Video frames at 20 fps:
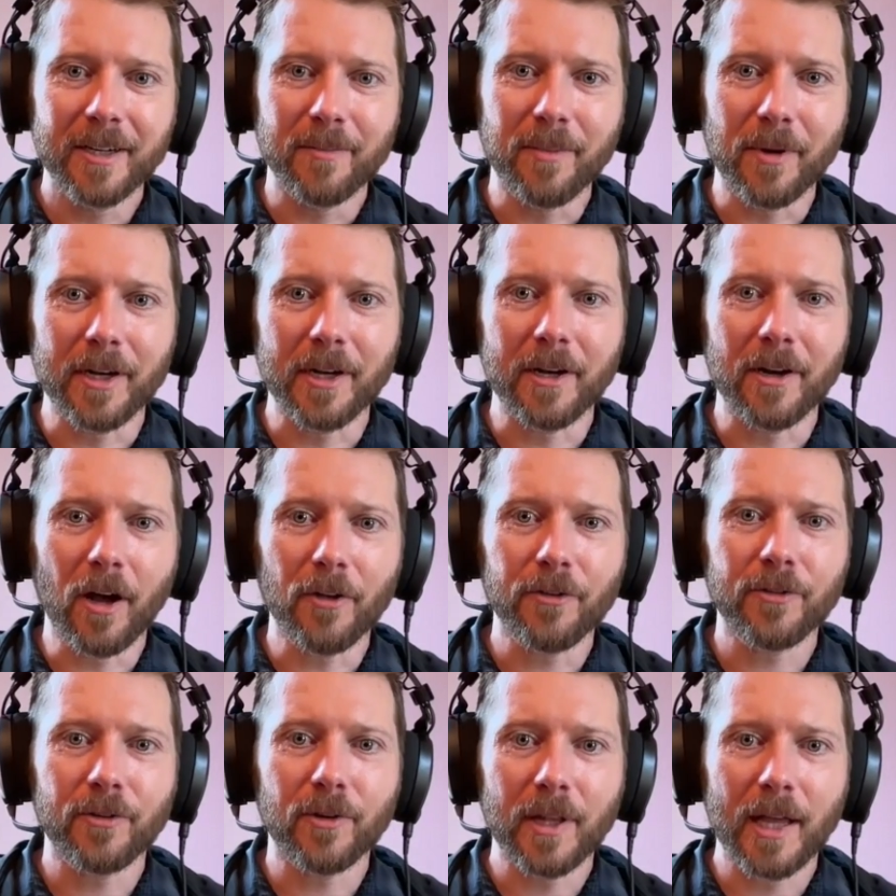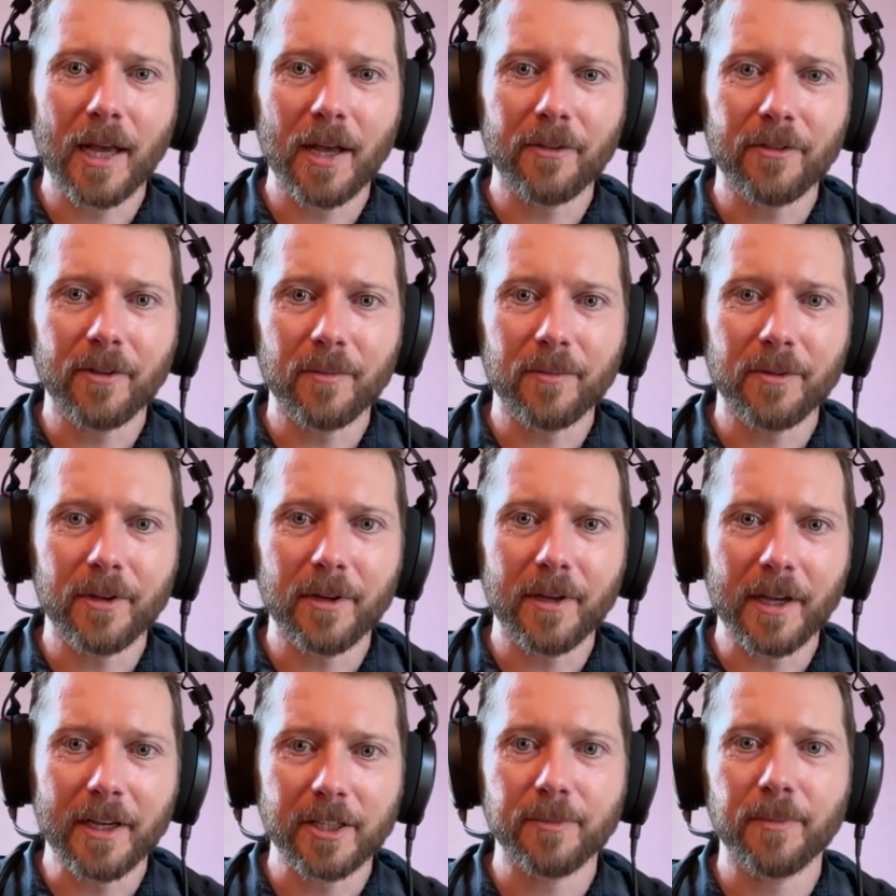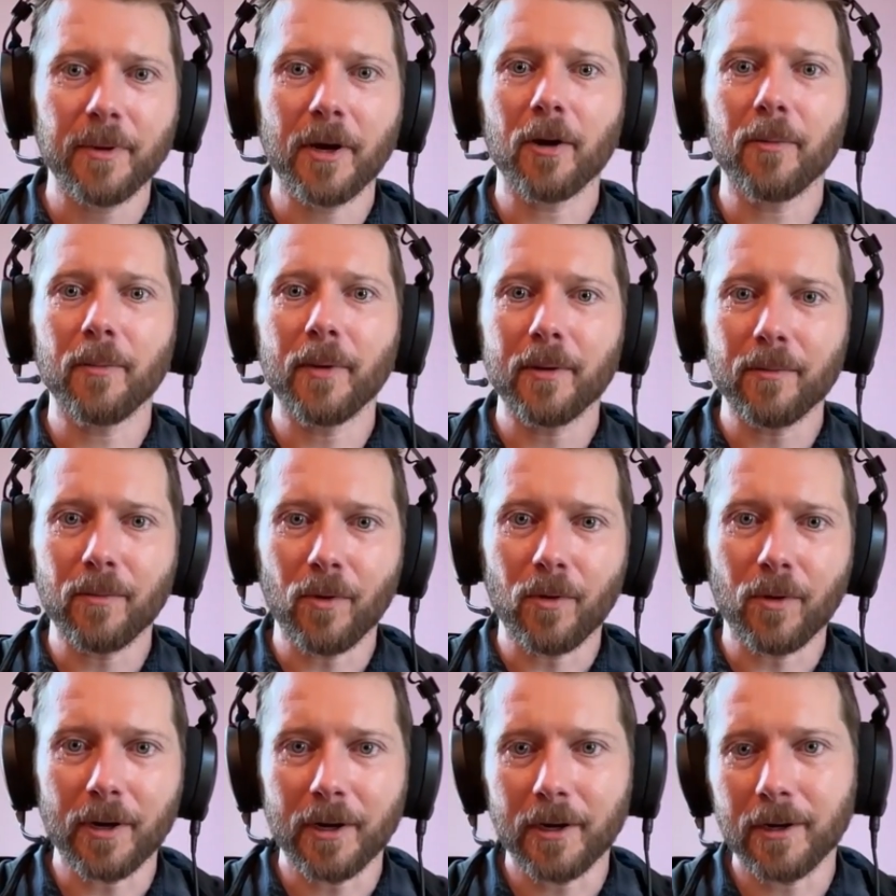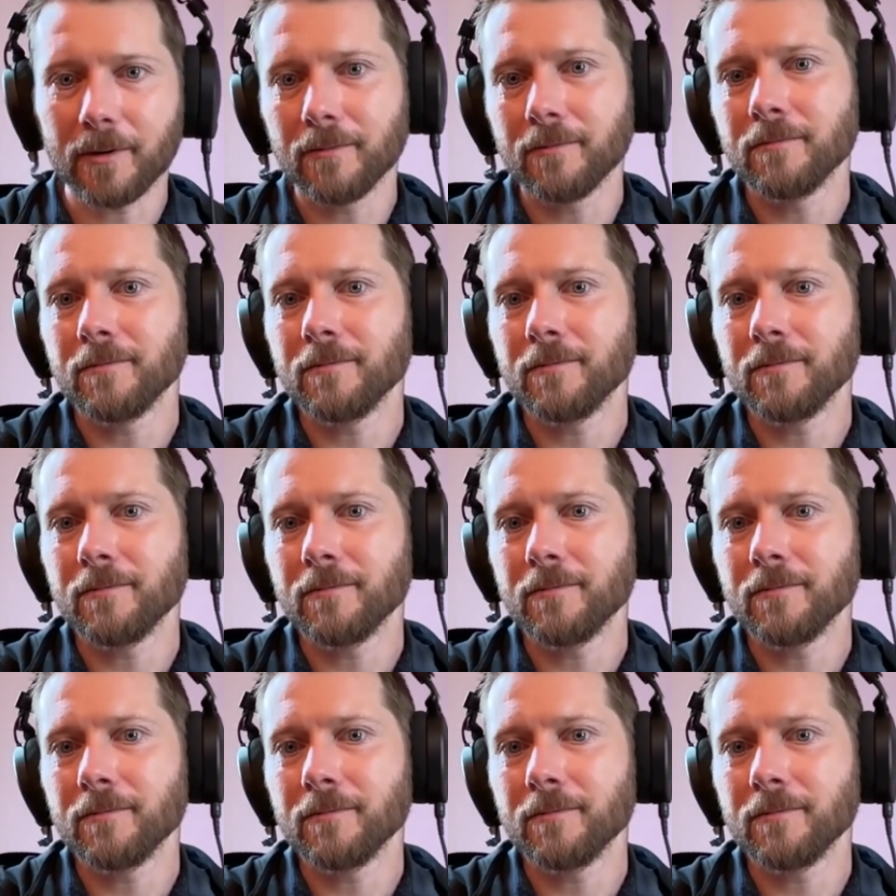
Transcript: but it also allows them to experiment more,